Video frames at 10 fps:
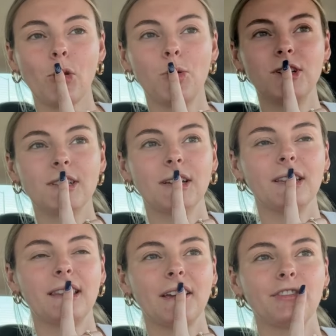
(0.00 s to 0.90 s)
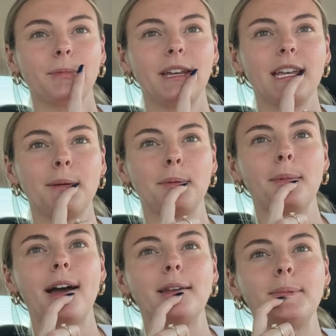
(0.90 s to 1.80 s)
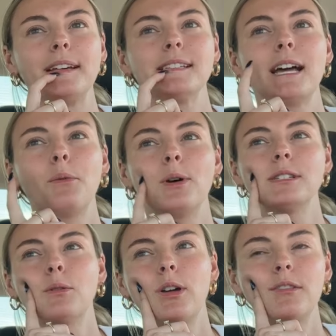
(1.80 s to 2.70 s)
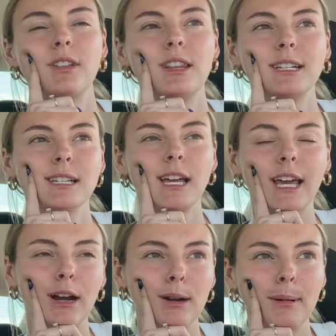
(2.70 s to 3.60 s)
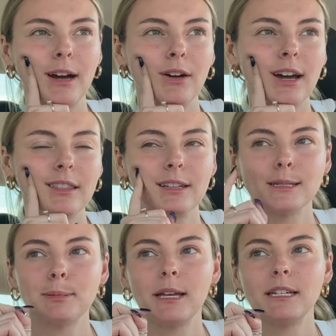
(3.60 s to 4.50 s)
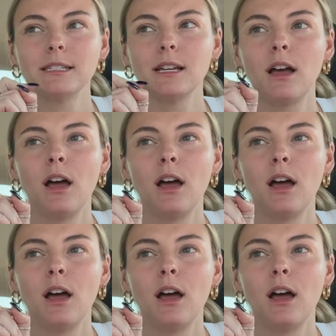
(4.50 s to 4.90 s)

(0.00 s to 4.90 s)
which is a good thing for me to keep in mind because that wasn't one of the things I cared about at this place